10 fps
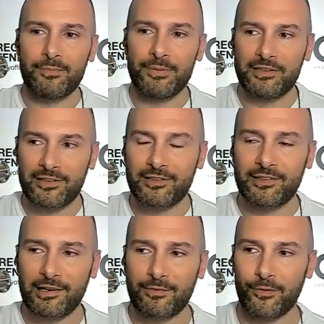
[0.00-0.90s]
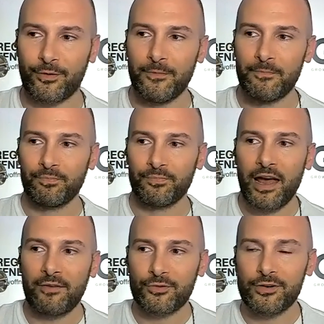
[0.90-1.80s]
to be successful,
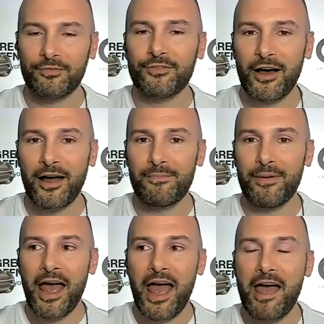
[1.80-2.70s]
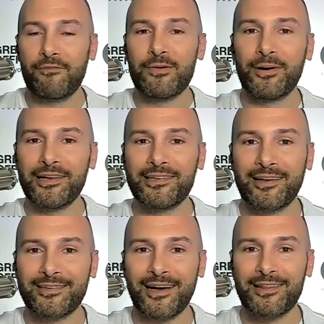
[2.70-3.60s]
after enough time, everybody's
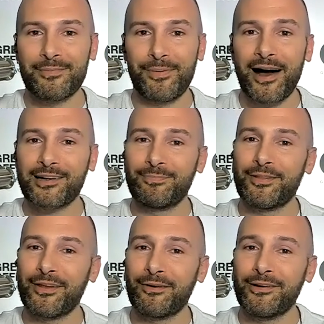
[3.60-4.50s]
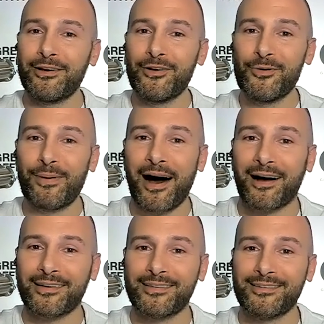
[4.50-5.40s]
outside the box, but they're in a new
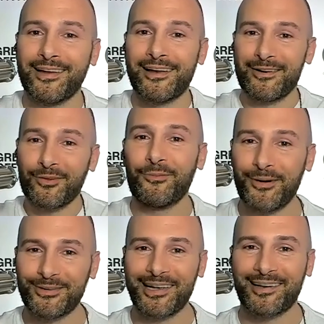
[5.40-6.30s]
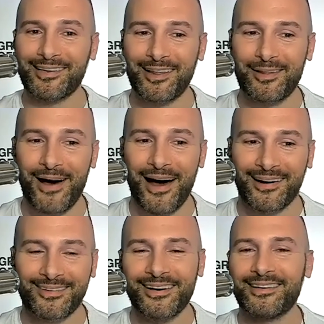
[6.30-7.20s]
box, and you're the one who's outside the
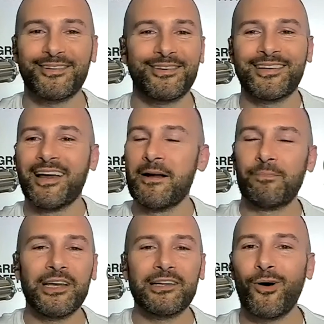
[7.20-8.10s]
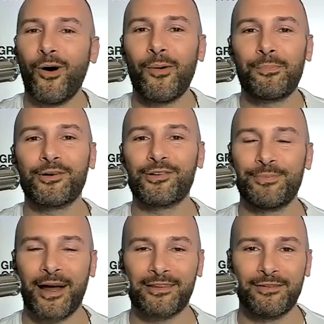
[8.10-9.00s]
box, right? So it's it's all
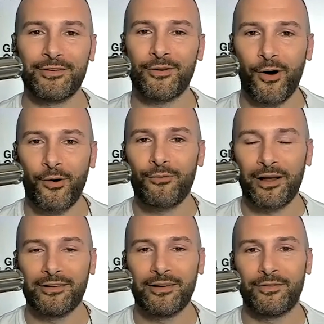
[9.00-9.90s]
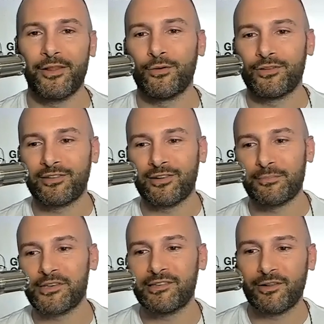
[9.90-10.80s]
perspective, it's all relative, and those
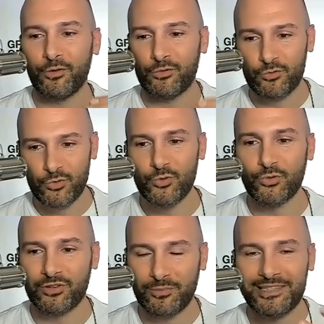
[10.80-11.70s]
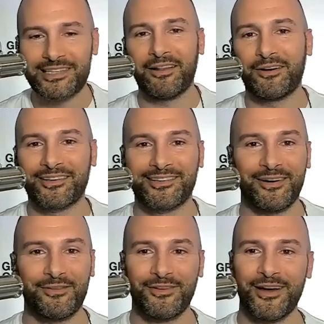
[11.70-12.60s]
assumptions and those rules that we tell
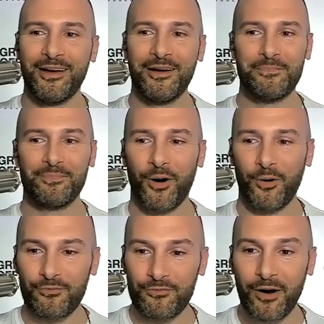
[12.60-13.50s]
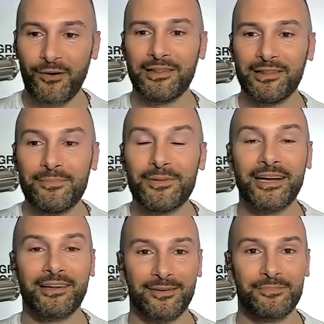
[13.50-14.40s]
ourselves are very
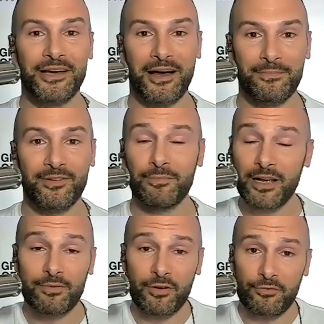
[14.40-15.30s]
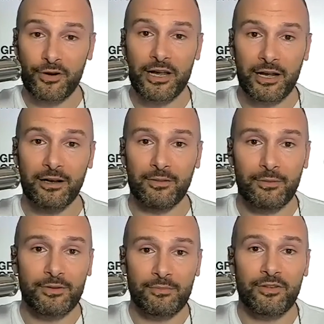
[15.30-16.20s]
limiting sometimes. Sometimes they're freeing,
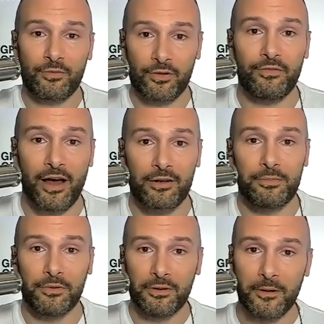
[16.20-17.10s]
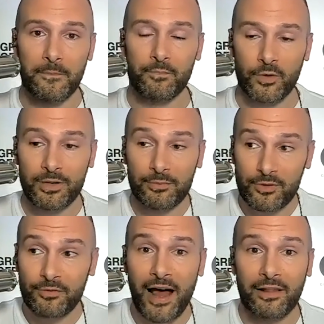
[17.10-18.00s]
sometimes they're they're valuable, sometimes
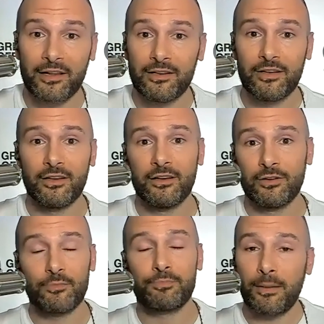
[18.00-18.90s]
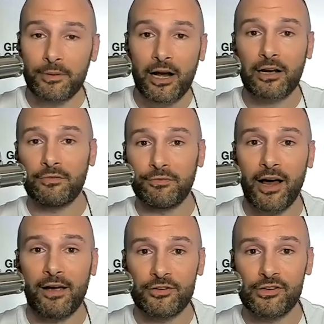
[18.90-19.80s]
they're valid, you're probably not going to
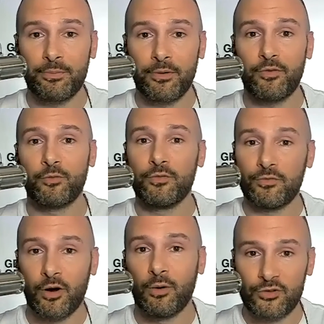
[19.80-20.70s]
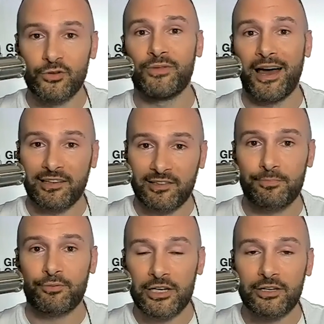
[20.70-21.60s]
fly if you jump off the roof. Don't do that. That's a
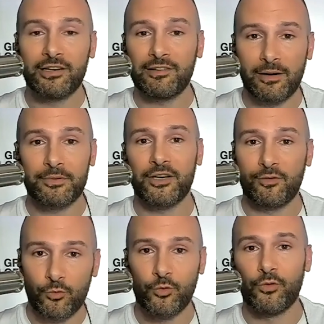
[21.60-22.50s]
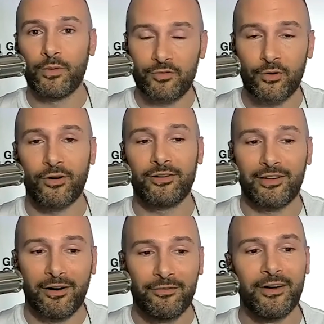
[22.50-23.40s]
pretty good assumption and rule that we've told
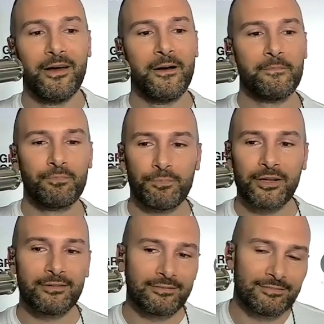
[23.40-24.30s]
ourselves. But